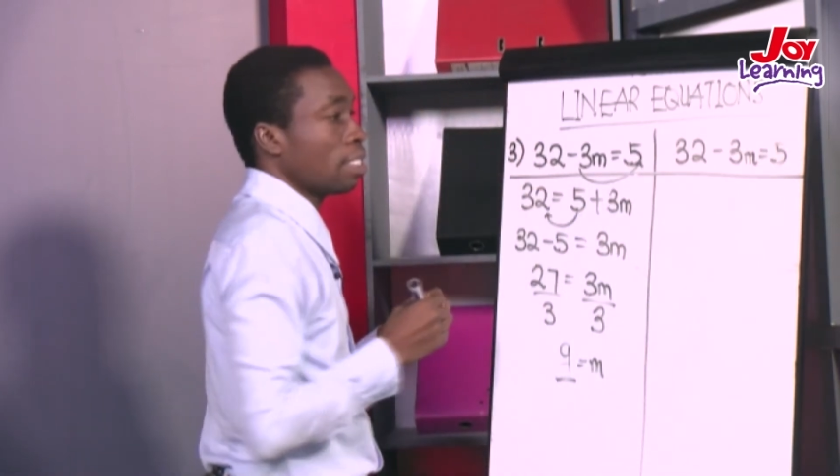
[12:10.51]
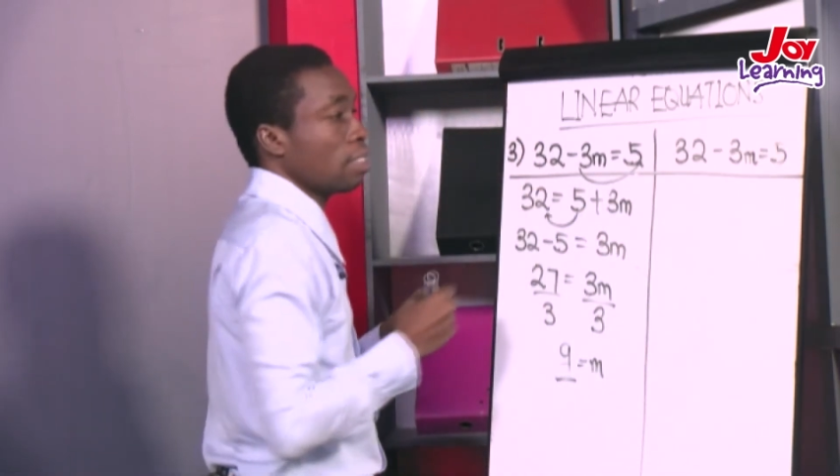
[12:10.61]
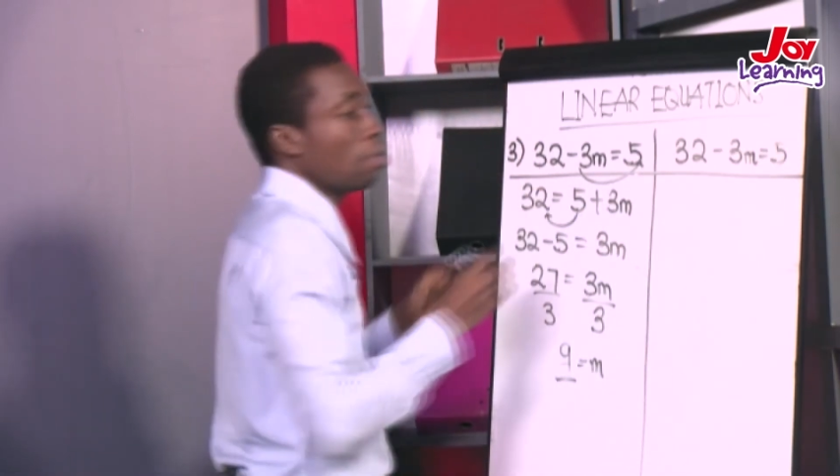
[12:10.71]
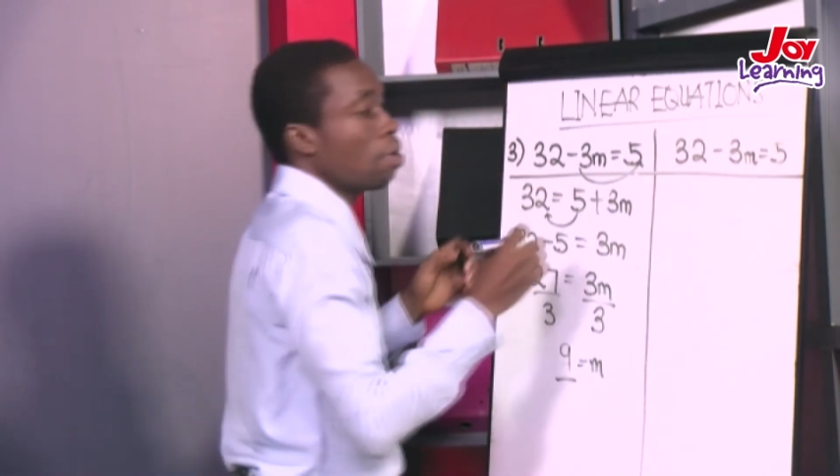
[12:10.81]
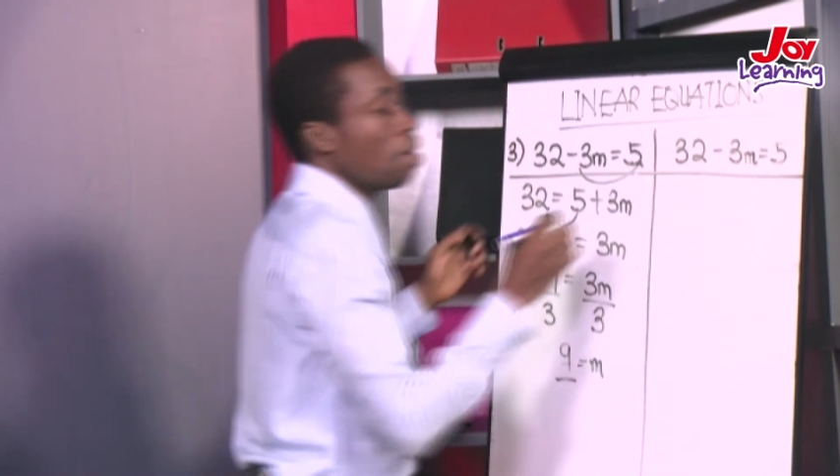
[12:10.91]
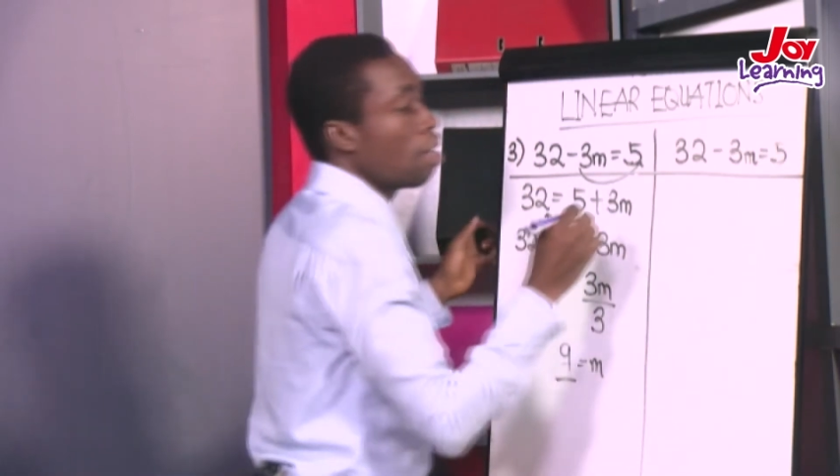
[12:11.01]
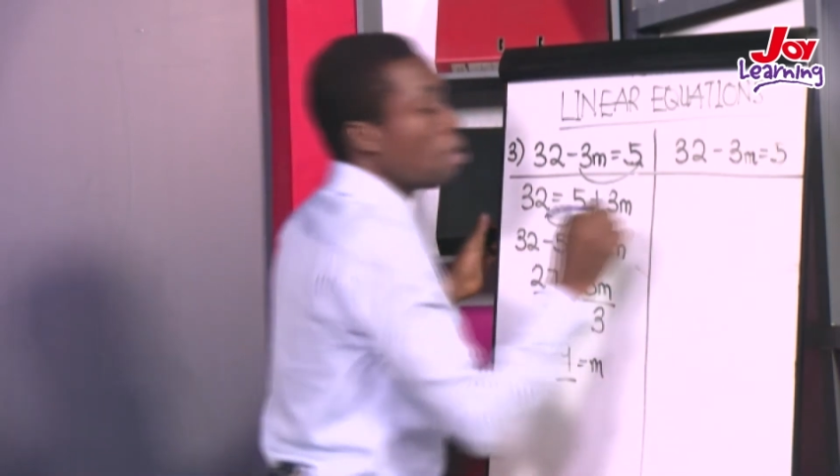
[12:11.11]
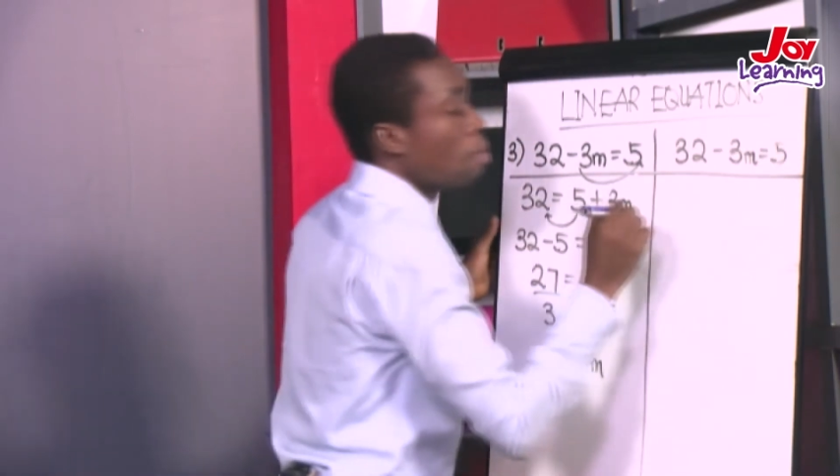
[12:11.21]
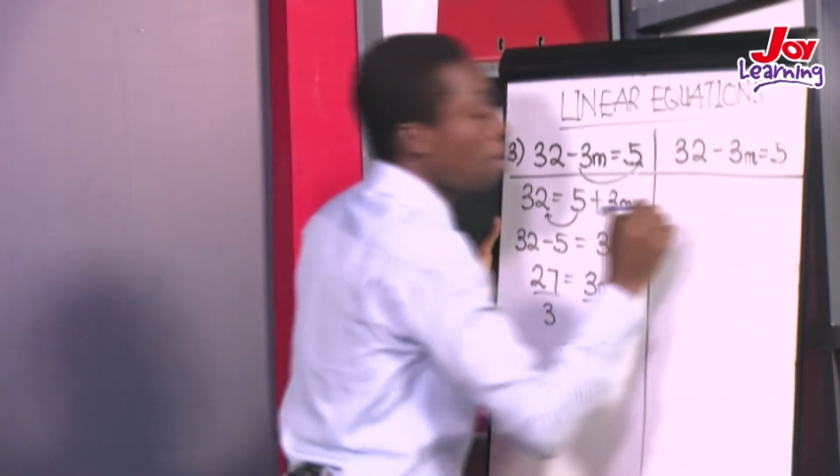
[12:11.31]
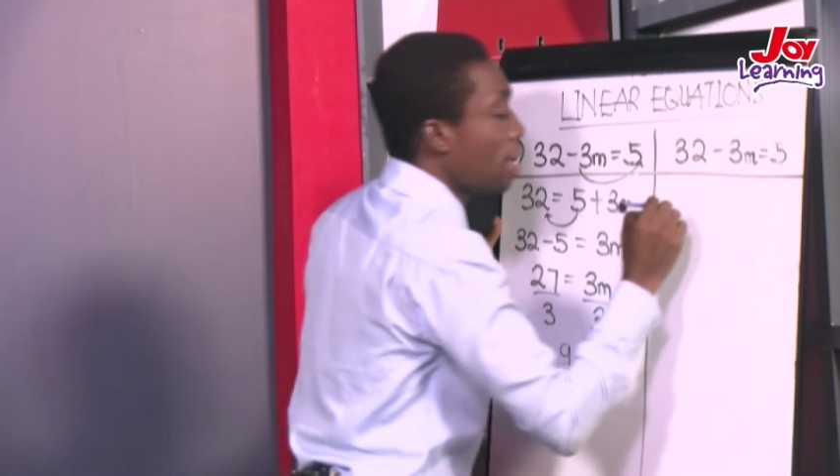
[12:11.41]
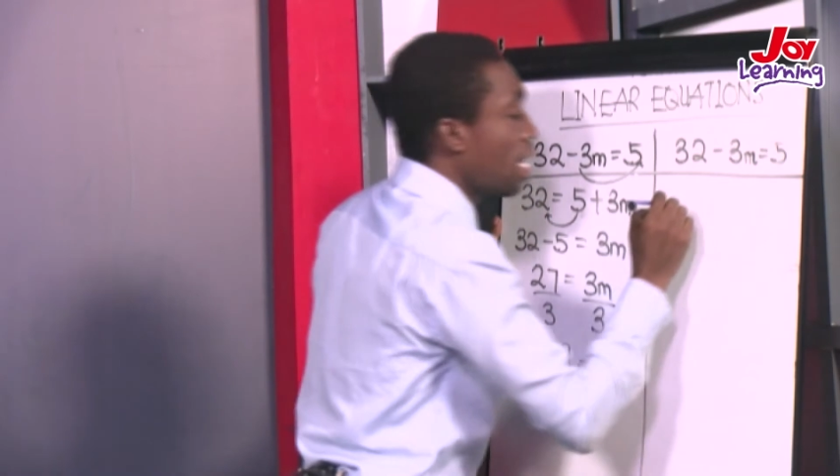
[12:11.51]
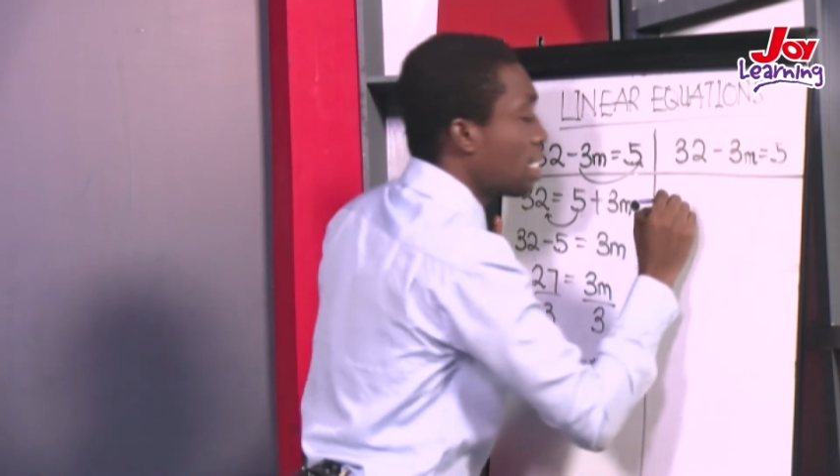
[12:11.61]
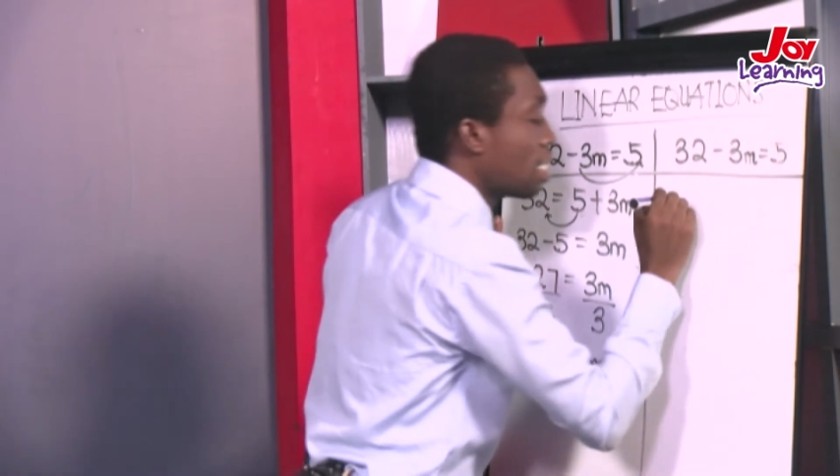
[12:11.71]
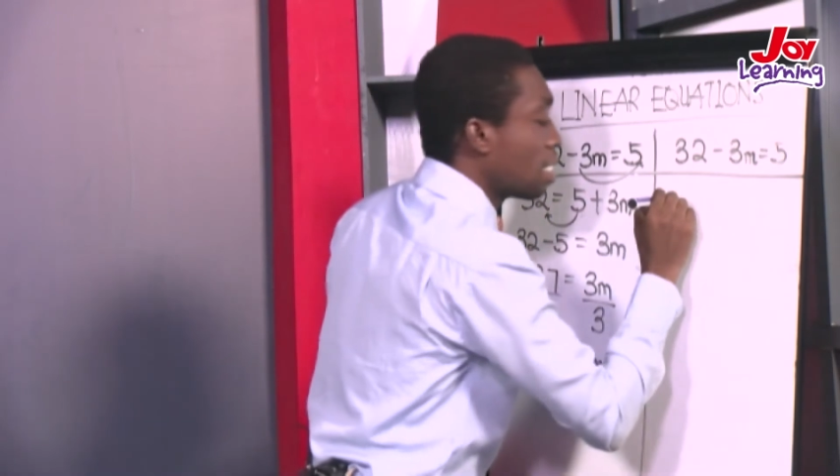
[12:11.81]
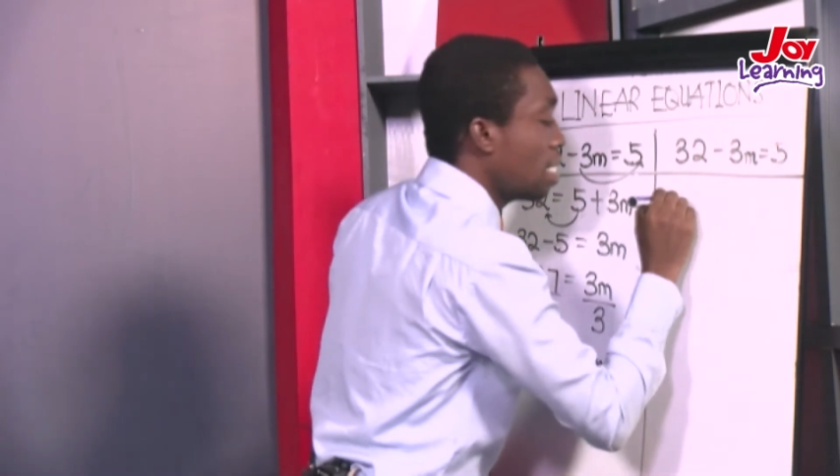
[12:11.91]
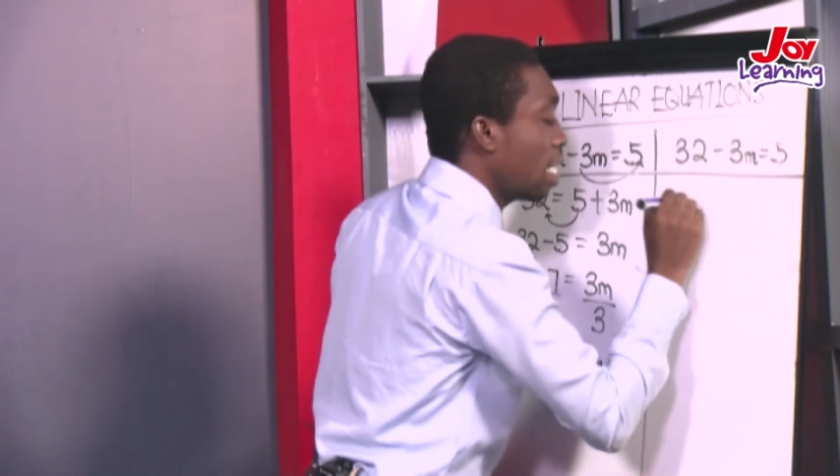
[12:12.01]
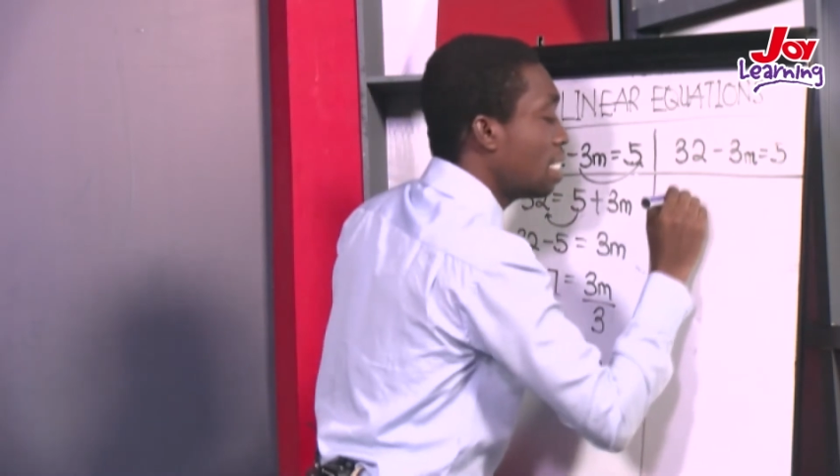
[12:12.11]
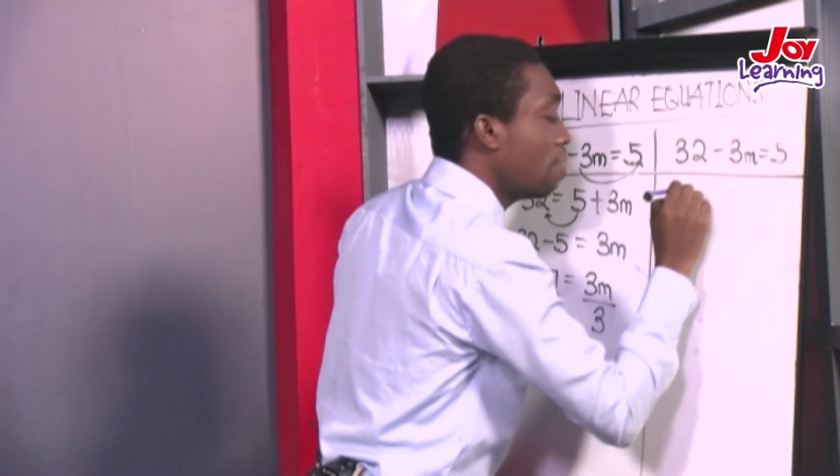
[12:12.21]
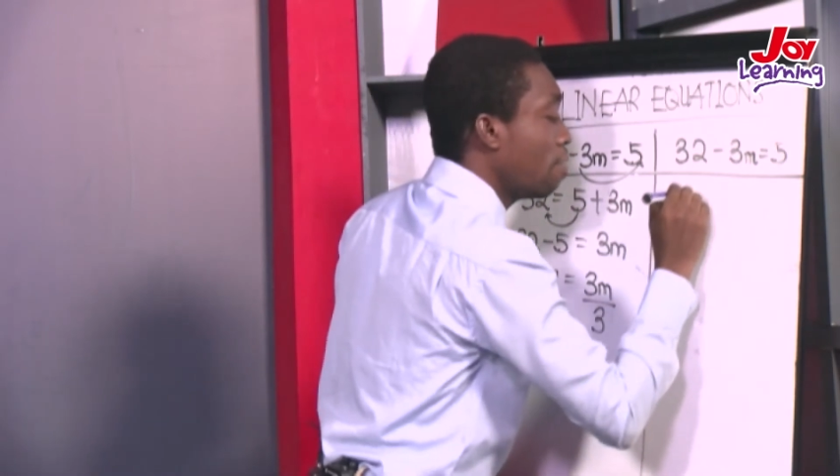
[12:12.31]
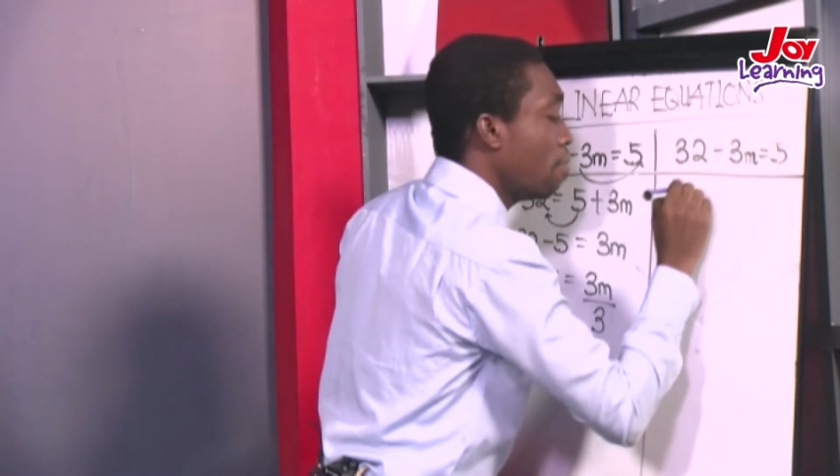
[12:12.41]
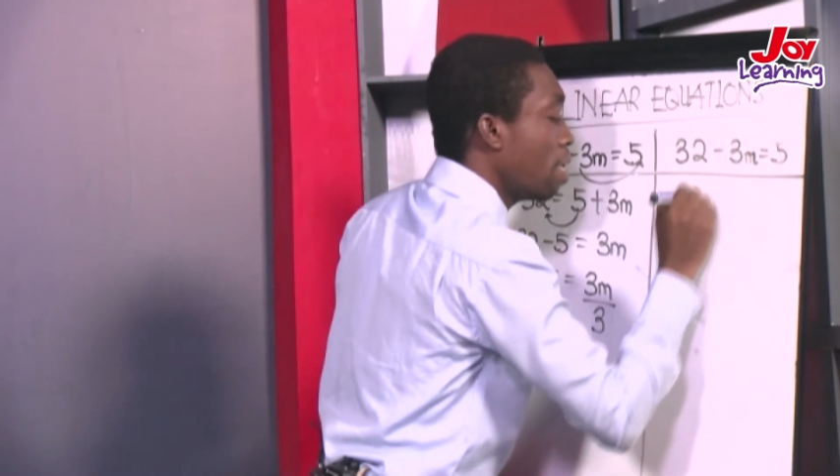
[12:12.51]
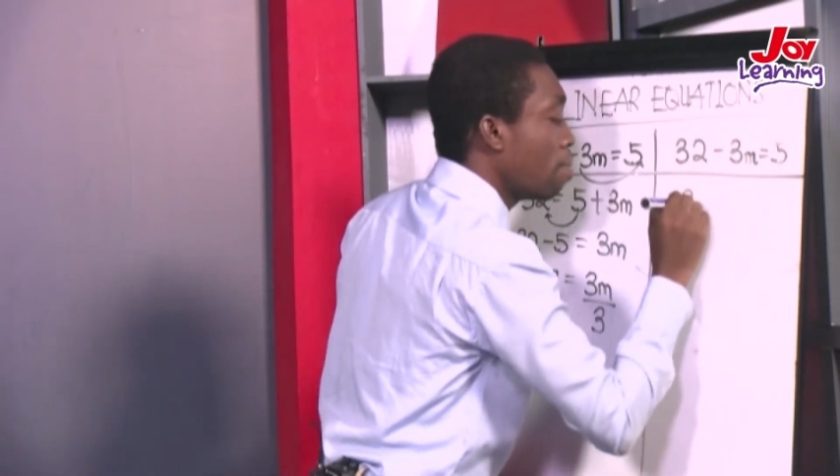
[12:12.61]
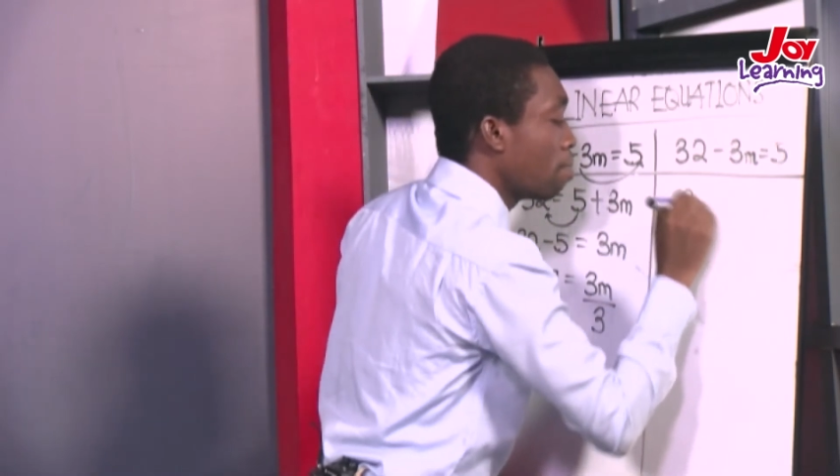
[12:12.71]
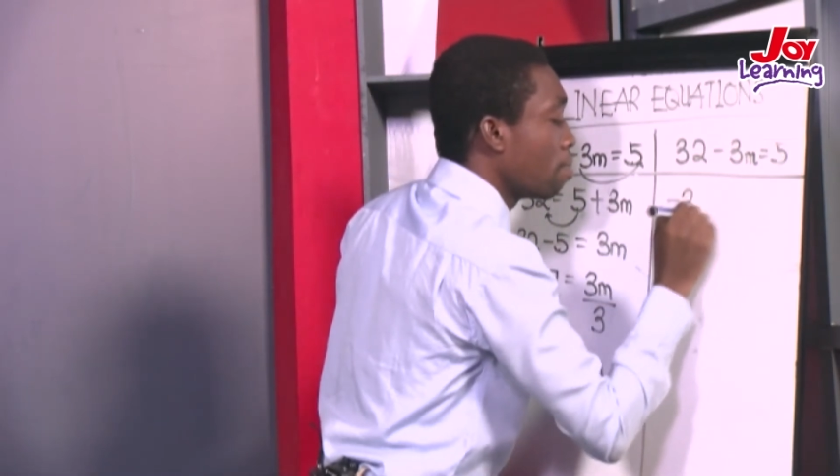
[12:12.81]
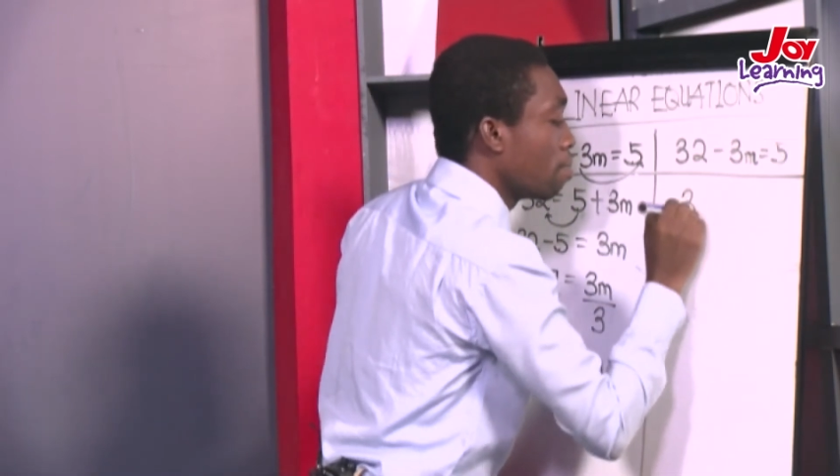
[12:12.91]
So what we get is negative 3m.